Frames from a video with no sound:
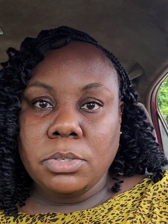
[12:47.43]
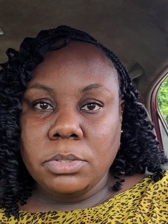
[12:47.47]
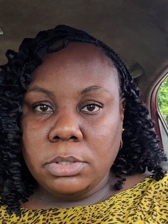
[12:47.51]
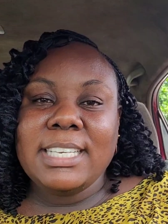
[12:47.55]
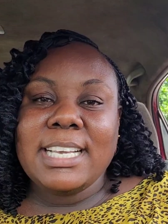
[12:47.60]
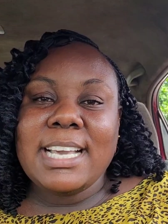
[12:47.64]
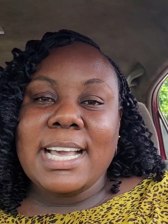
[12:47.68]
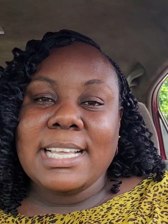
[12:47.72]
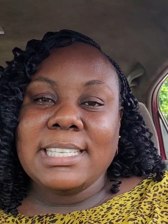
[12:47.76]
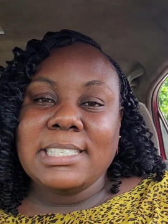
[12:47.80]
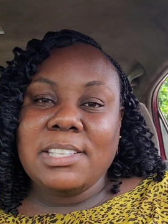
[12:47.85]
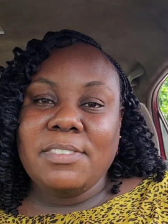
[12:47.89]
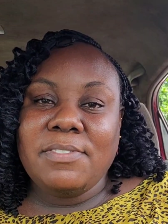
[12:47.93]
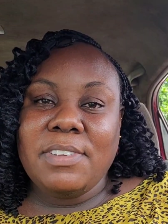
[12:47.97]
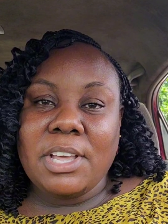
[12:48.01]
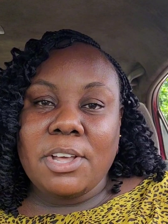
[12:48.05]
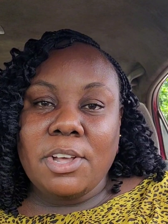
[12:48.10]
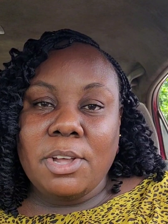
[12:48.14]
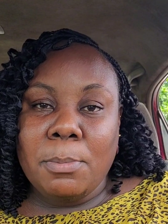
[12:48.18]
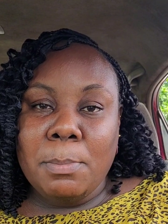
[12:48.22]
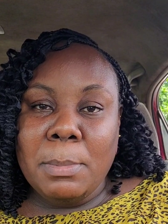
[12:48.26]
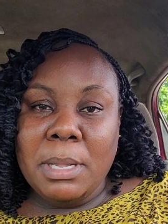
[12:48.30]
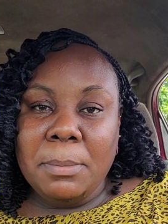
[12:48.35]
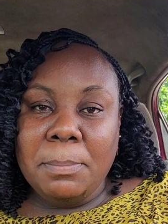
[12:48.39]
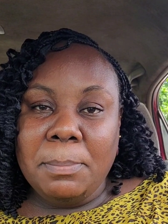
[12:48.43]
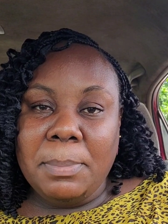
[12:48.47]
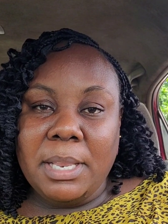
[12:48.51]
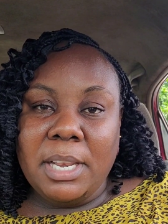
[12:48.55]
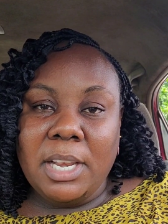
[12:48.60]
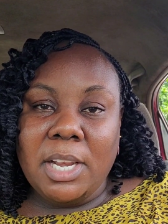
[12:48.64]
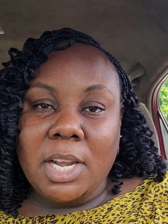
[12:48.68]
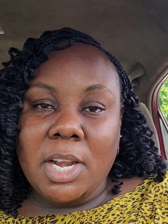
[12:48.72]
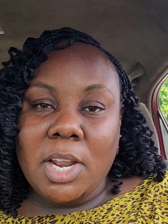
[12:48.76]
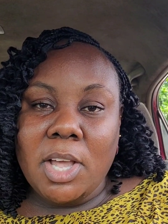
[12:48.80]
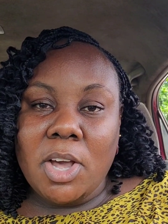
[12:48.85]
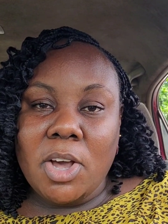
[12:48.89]
So guys, leave a comment
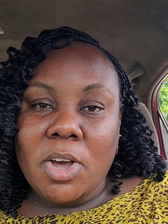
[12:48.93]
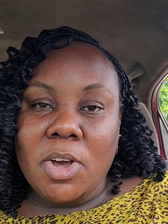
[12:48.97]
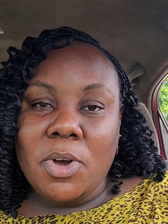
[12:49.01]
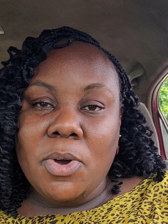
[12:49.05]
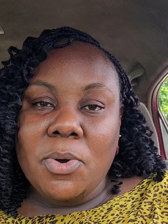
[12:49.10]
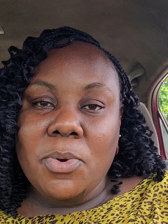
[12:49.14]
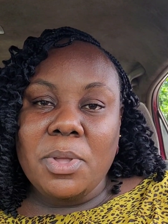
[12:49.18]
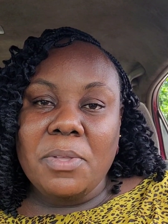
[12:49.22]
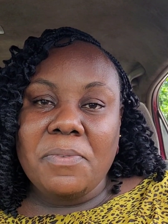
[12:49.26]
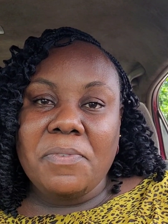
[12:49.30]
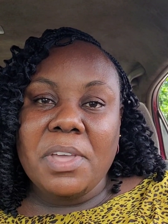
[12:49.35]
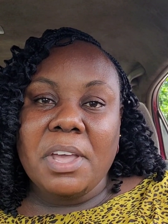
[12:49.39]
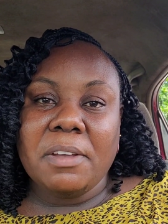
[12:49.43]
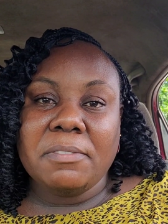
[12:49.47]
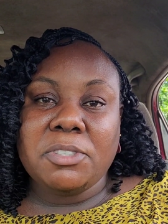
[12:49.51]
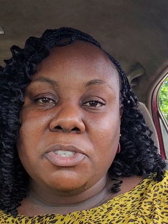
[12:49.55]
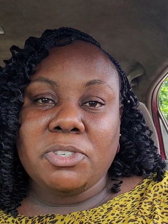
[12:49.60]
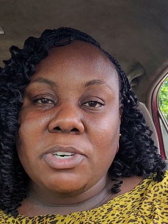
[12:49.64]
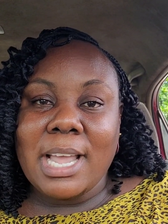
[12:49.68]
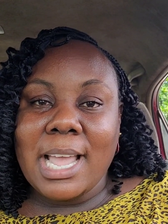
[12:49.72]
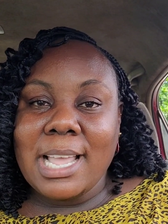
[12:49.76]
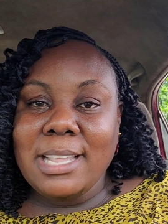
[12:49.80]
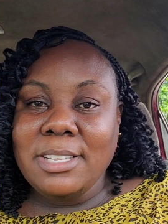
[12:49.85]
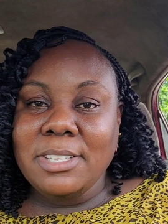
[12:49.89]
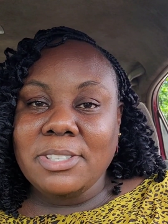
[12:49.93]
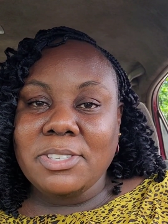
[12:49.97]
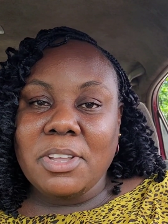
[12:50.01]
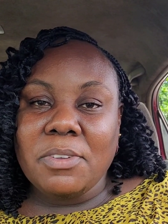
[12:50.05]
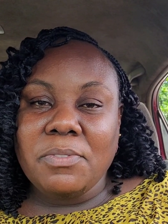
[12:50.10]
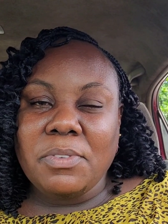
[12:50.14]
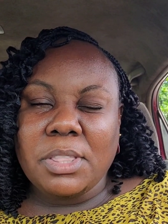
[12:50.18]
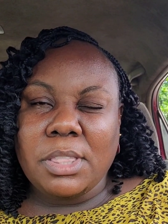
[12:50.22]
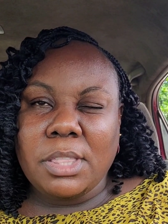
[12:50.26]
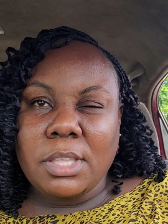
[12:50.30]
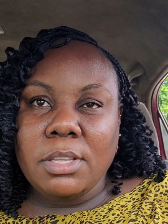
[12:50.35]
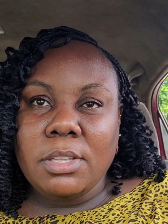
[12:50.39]
below if you have tried it or if you
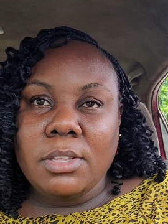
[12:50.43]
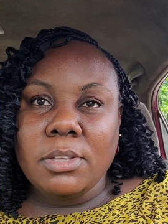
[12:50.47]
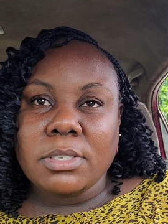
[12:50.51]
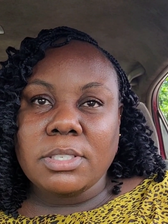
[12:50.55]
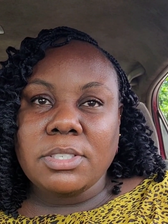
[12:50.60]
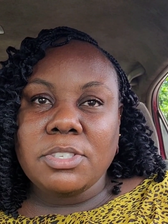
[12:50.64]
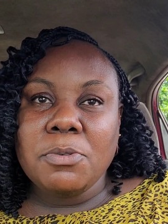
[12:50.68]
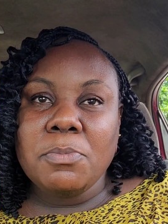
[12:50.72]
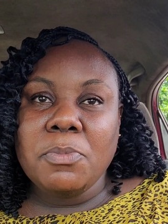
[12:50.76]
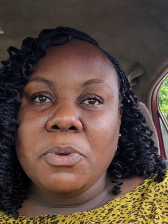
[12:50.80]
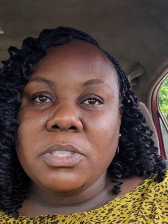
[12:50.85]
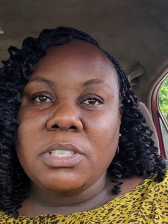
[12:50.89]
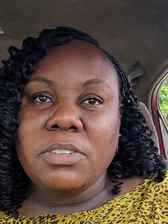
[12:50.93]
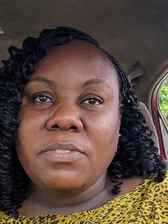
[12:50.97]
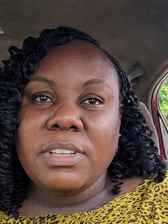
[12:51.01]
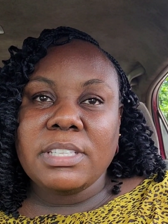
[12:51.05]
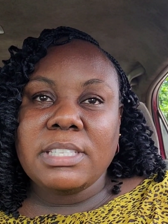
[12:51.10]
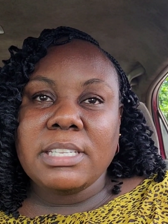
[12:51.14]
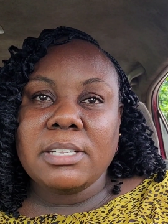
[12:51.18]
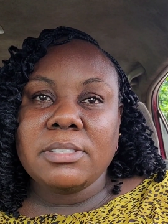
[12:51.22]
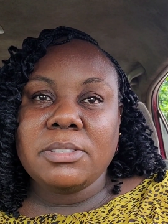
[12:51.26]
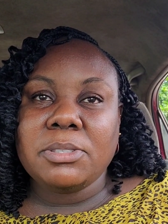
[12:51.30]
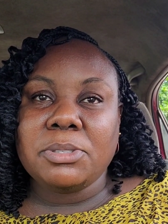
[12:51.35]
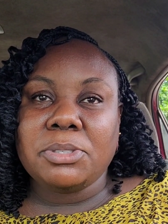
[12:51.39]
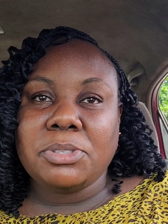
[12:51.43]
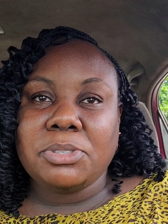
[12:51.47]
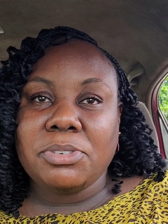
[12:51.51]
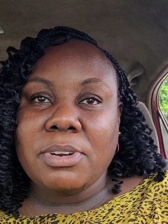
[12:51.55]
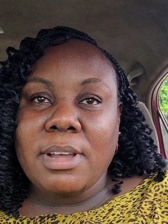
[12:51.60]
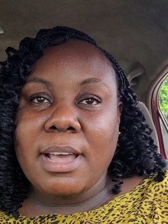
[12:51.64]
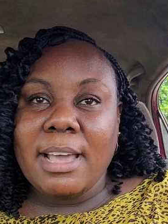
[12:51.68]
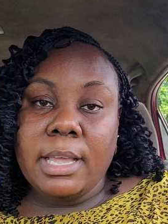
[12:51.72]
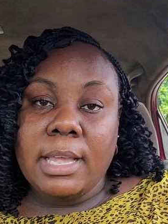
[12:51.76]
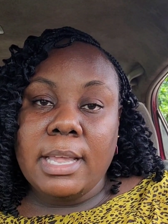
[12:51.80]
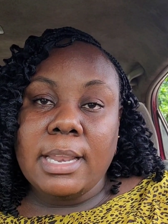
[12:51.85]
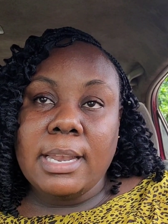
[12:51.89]
think you're still motivated to try,
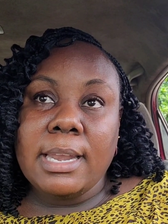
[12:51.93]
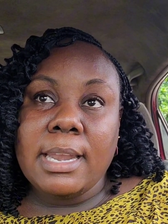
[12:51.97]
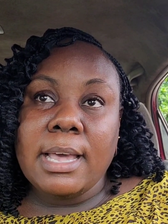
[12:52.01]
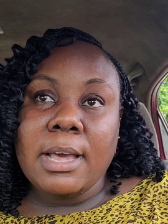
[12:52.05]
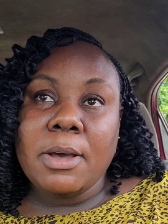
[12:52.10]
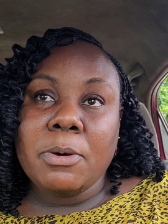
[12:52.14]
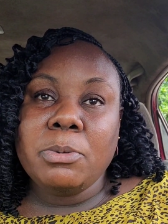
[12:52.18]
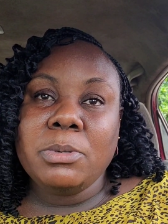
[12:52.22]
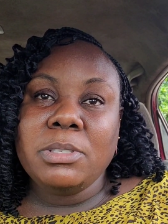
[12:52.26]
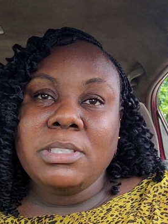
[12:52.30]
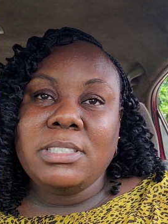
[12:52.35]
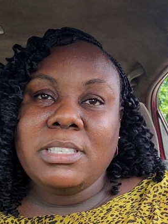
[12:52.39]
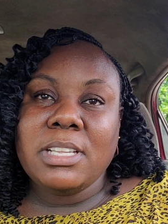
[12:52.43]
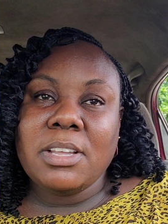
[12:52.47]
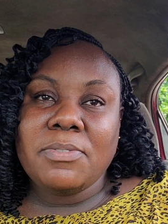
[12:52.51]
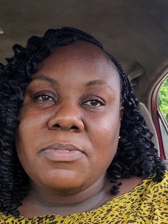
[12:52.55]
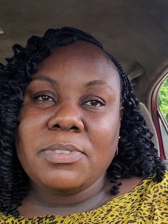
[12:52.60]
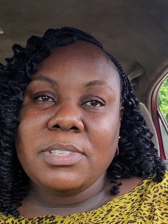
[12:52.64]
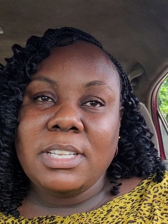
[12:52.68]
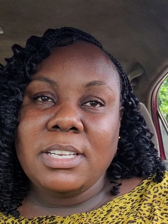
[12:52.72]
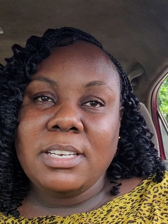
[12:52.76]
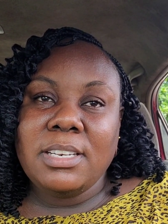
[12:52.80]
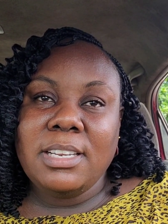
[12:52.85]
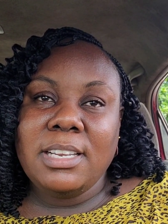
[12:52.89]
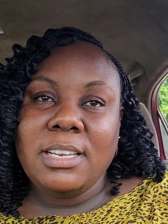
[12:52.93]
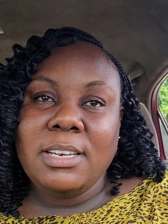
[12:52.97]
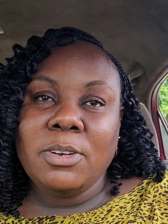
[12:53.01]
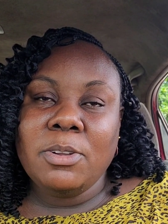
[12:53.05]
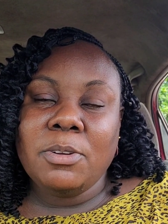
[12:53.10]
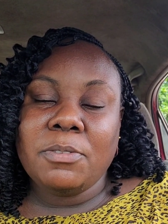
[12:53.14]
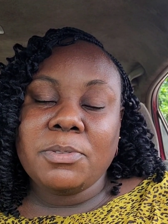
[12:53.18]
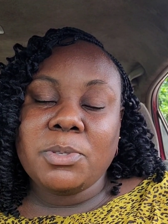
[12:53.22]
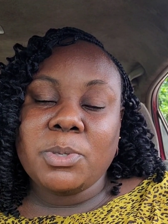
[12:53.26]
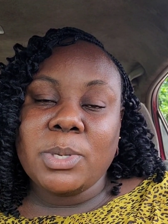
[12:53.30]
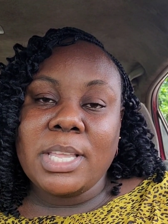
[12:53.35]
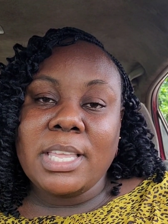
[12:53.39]
and I would definitely
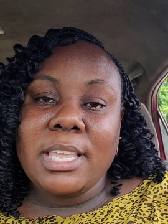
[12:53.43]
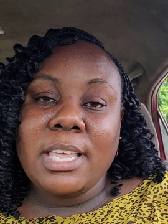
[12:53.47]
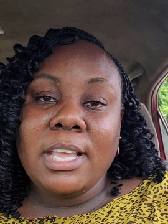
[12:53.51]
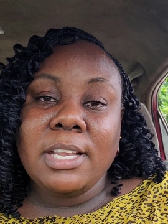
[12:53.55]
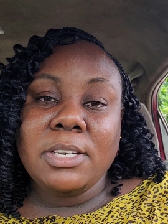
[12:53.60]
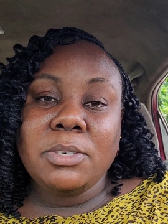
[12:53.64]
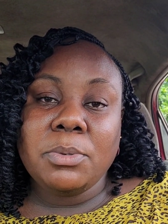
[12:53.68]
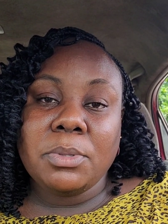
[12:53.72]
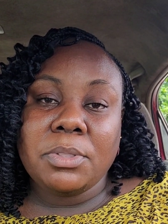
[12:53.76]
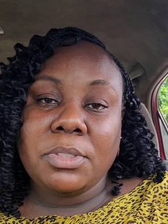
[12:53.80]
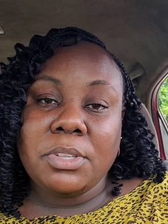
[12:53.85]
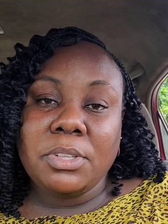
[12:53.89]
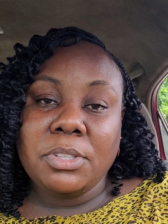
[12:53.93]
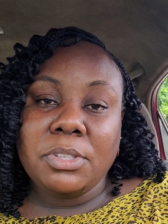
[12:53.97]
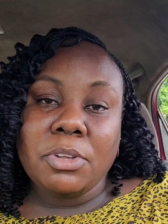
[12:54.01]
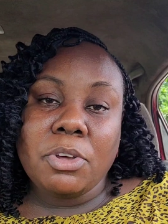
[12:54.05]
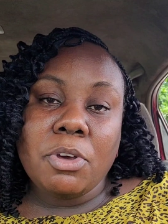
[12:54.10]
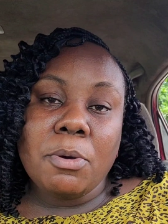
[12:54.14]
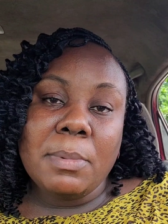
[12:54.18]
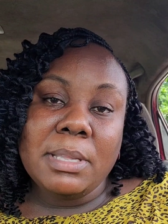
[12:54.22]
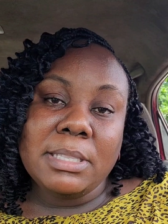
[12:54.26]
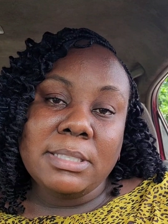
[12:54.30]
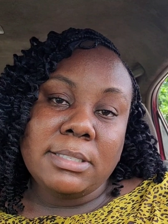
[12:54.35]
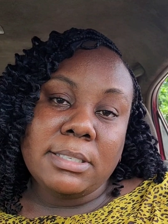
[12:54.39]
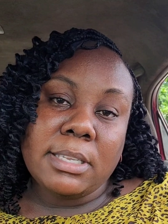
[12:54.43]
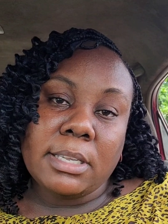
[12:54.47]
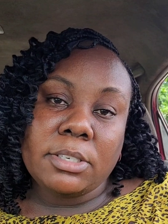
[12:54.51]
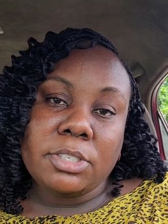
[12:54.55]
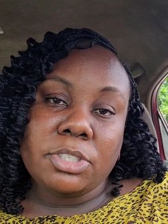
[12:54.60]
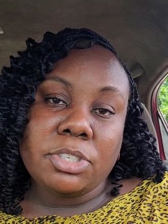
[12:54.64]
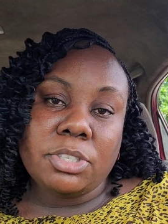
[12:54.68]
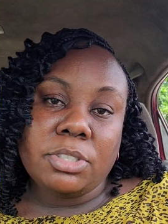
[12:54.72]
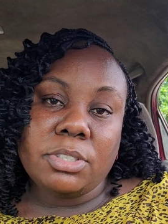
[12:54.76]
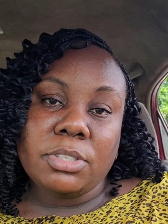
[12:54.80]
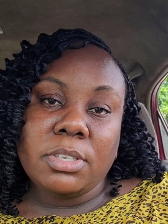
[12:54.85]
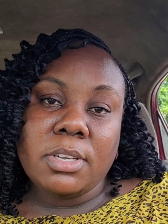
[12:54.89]
love to engage with you in the comment
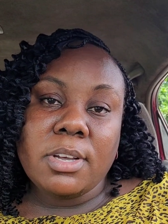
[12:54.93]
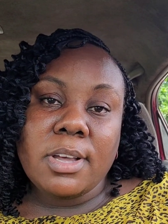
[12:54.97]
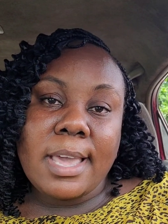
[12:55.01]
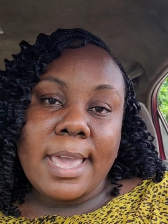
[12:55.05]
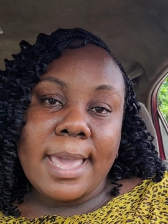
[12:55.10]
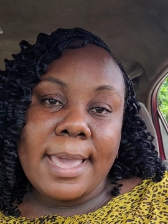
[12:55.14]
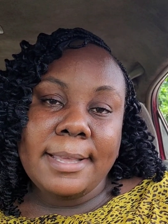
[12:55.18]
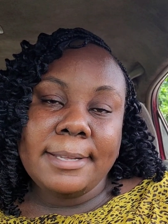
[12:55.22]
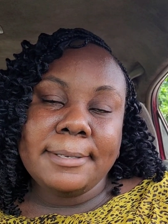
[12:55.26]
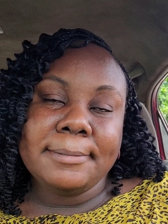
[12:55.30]
section, okay?